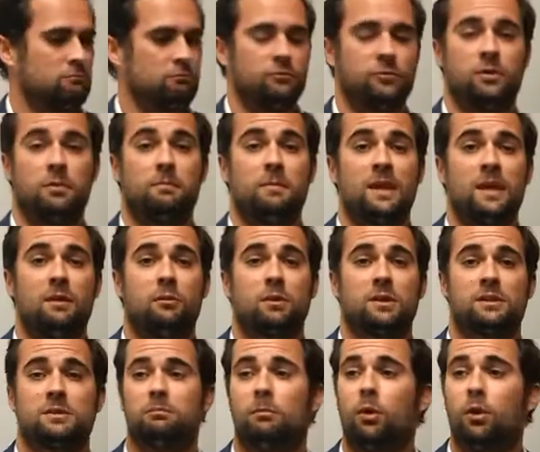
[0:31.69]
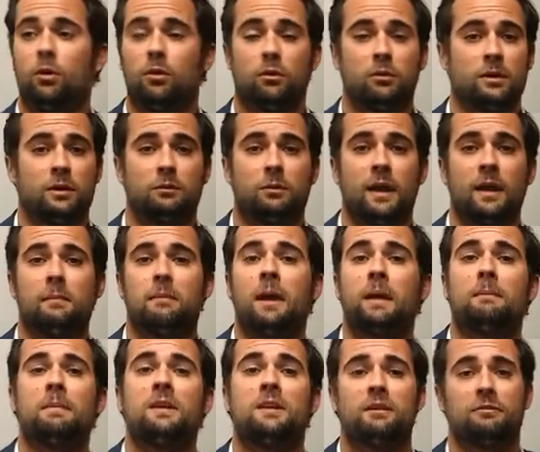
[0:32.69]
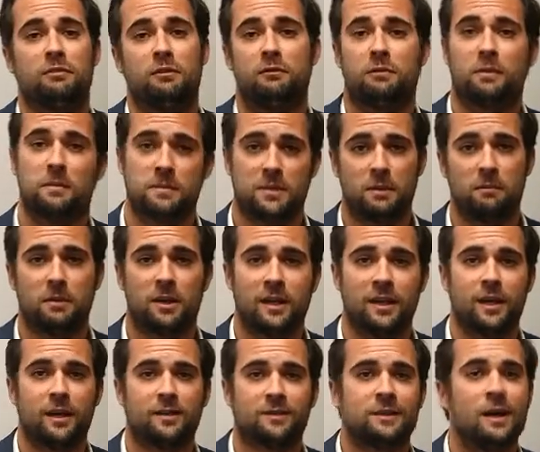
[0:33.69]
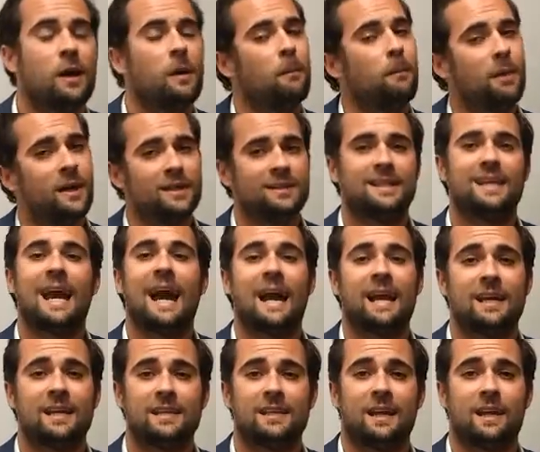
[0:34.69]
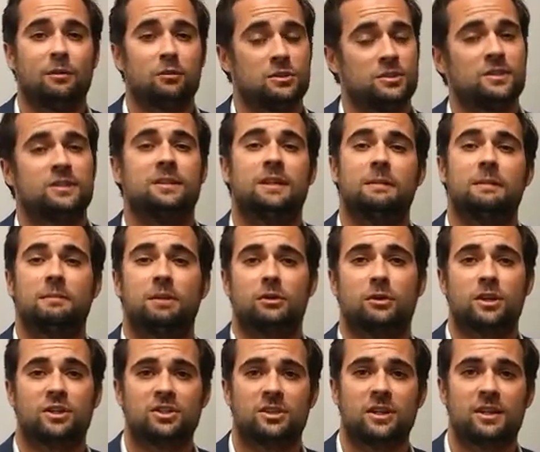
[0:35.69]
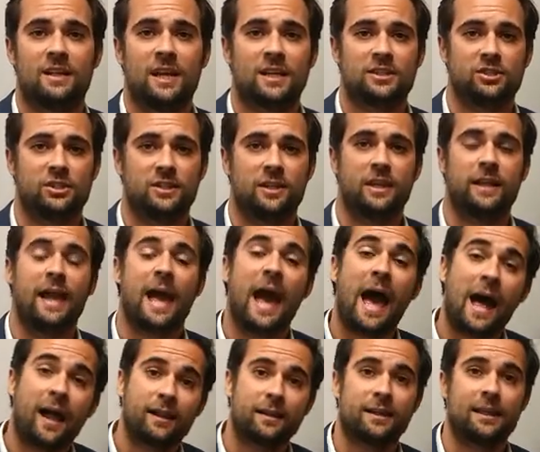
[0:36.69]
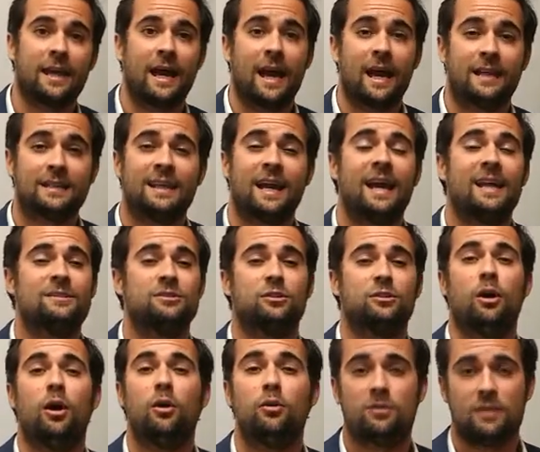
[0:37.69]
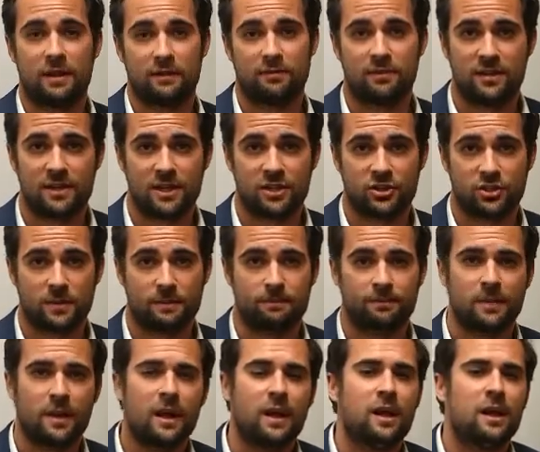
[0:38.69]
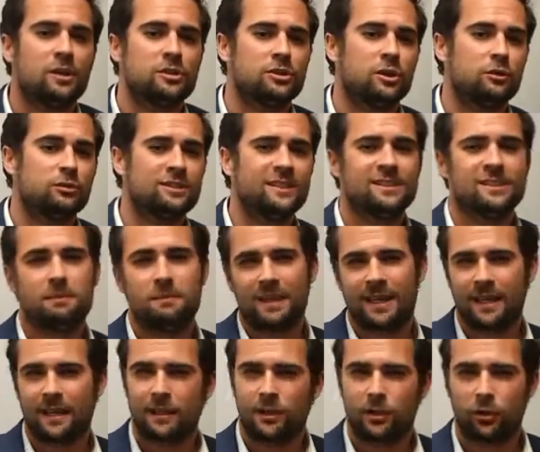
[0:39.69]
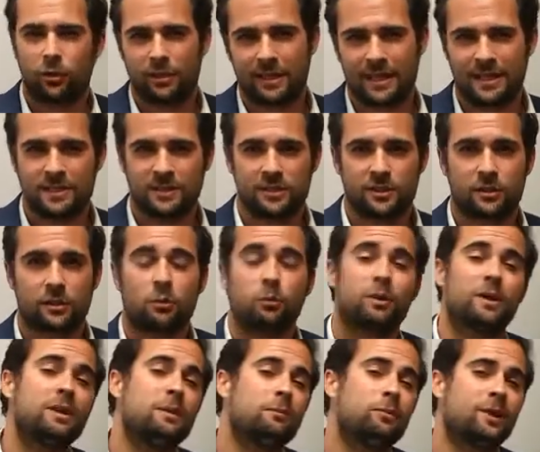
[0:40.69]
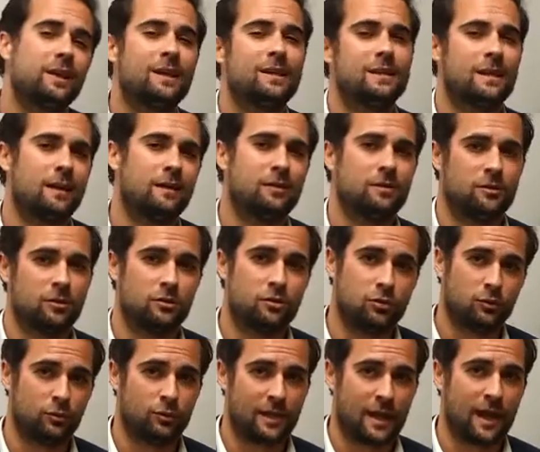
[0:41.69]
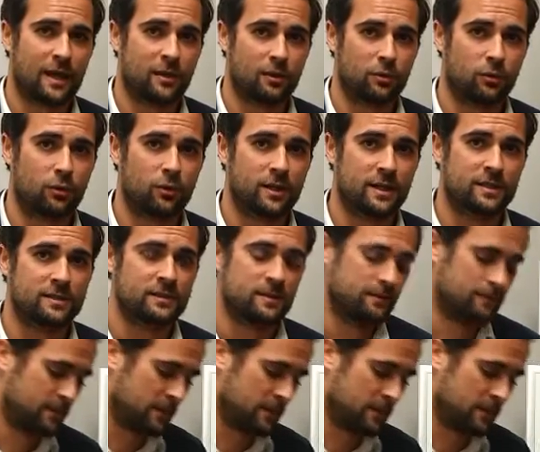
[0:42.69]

To me, what's morally right might be different from somebody else. But the INA, which is the Immigration and Nationality Act, has their own definition. So just to make it a little easier, we're going to break it down into two categories.